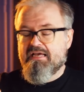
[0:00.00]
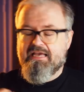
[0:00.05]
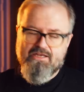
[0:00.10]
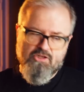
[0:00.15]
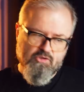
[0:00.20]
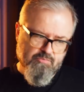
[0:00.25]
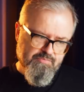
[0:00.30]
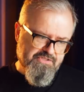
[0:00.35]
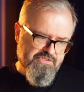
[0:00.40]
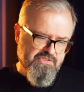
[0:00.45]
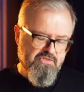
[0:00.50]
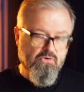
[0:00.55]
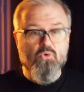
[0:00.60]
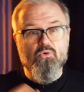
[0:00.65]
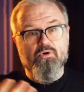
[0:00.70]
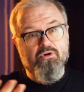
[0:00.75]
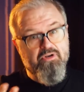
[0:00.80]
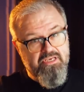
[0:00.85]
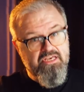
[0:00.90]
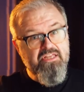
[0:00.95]
helps
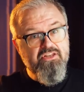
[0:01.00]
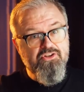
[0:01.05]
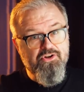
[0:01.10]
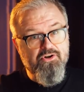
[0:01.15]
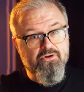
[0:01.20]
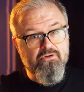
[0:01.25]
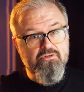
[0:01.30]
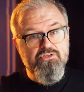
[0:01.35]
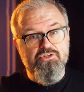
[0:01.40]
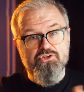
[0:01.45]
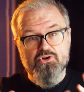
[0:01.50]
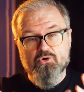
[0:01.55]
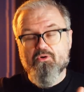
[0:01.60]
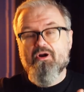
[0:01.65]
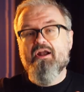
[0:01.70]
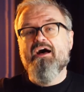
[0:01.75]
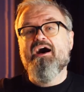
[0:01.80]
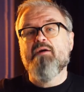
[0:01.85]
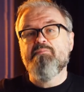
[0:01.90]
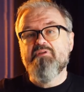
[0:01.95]
or hinders
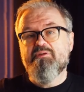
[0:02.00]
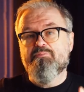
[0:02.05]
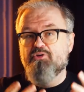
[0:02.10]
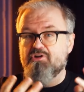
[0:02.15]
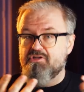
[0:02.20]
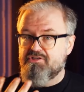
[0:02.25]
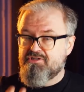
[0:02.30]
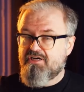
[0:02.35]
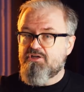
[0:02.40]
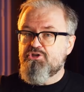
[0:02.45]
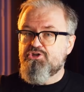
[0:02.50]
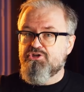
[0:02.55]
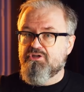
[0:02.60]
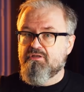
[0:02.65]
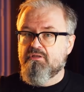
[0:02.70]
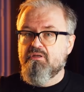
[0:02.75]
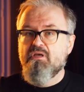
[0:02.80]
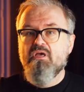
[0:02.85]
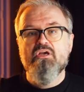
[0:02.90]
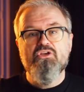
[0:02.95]
your hobby
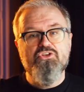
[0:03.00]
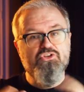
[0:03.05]
production,